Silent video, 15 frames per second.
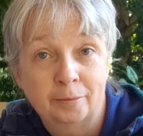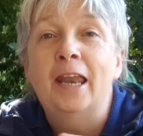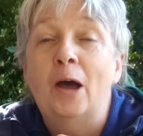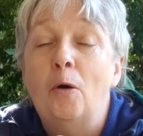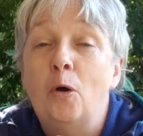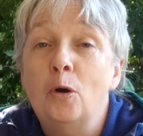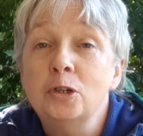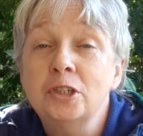
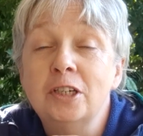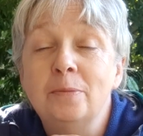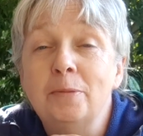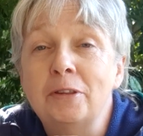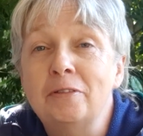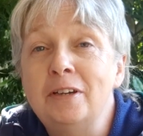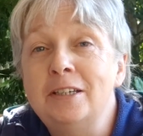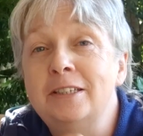Now order
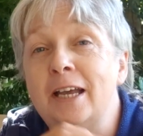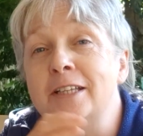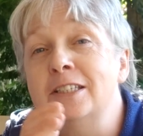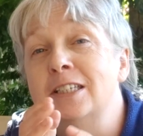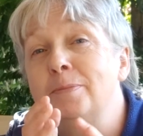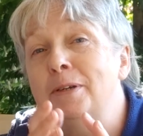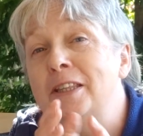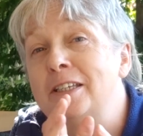number 3
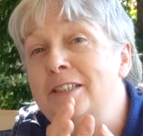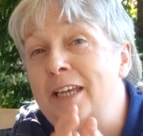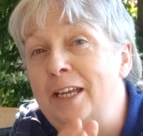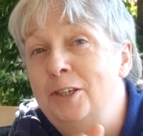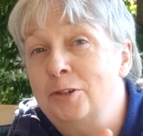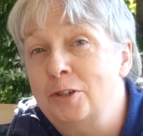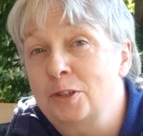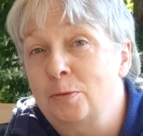tends to be the
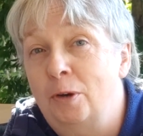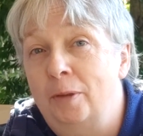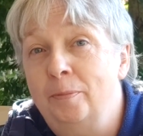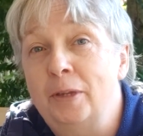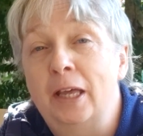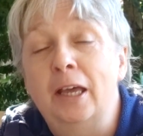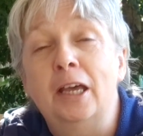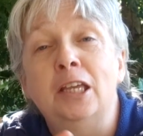dangerous
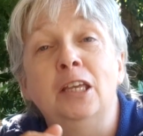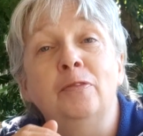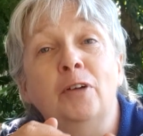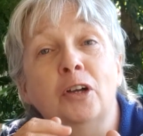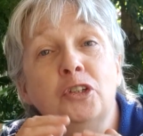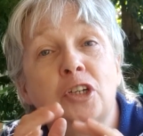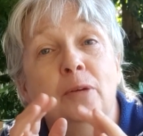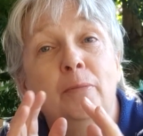one. You've
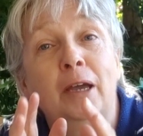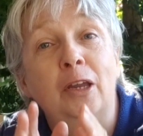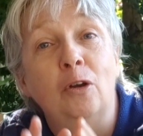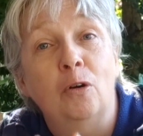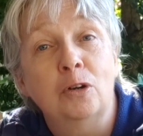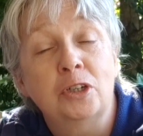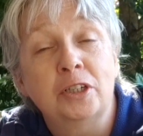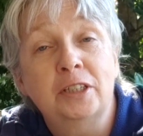got your main
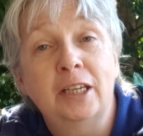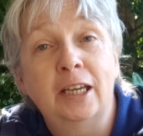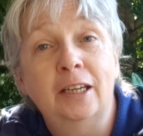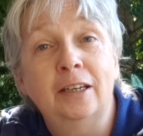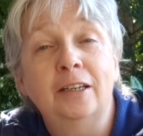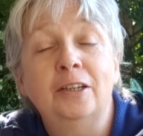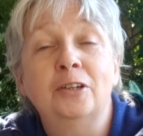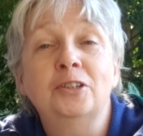orders
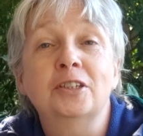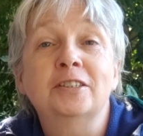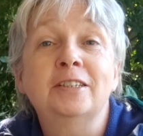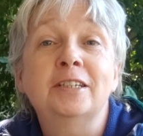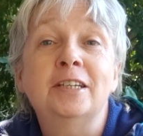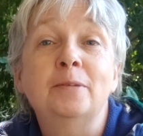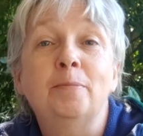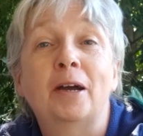in, you're just
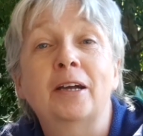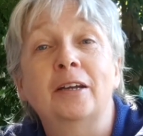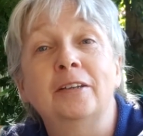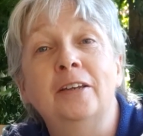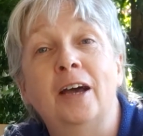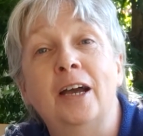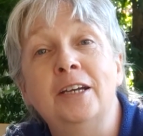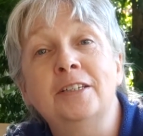sitting back
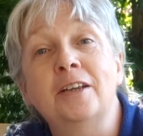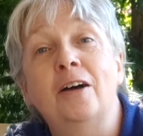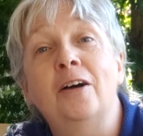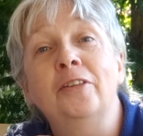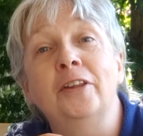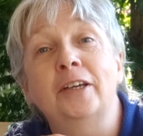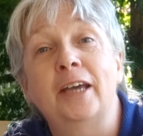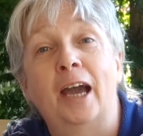at night
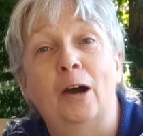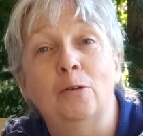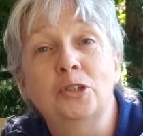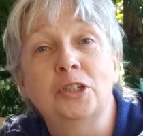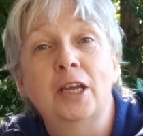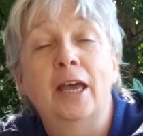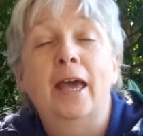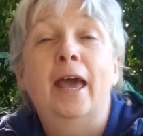on the
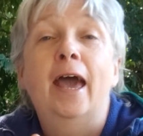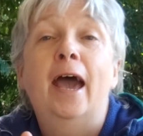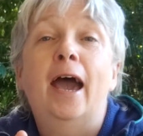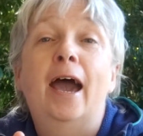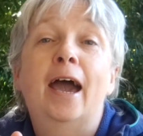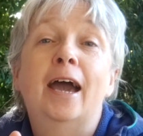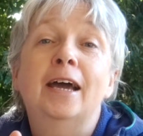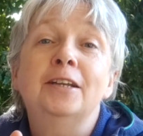couch
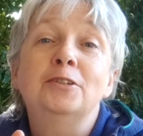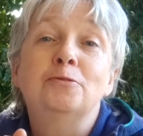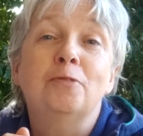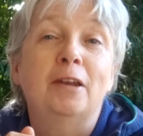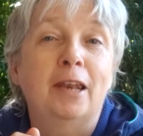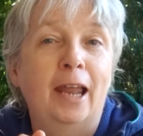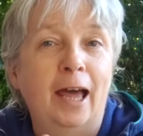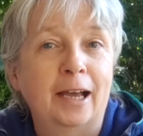and
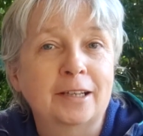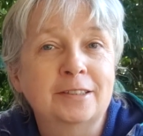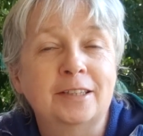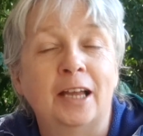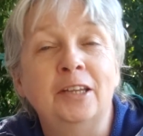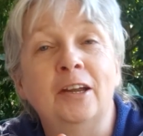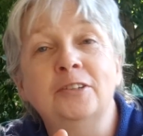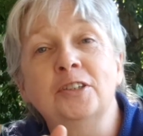relaxed,
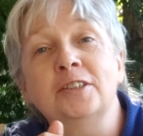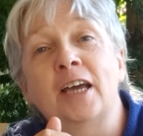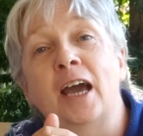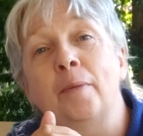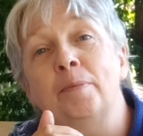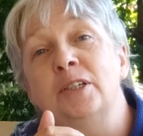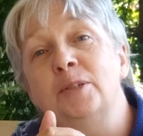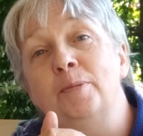and you just
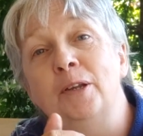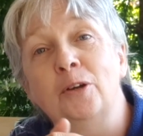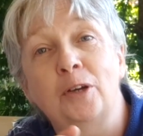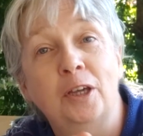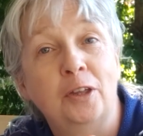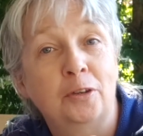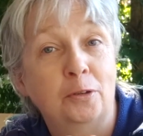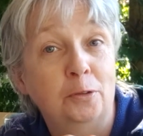happen to be
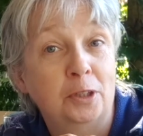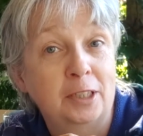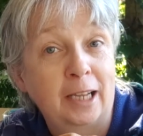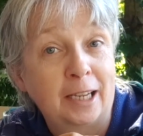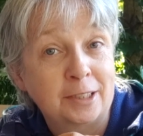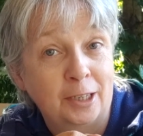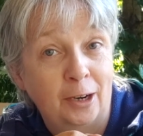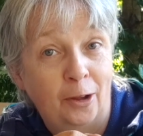looking through the
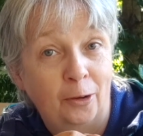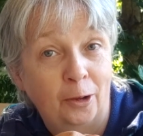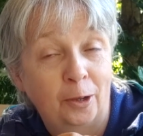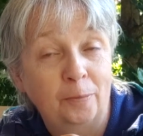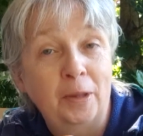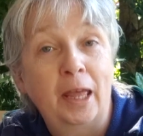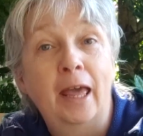catalogue.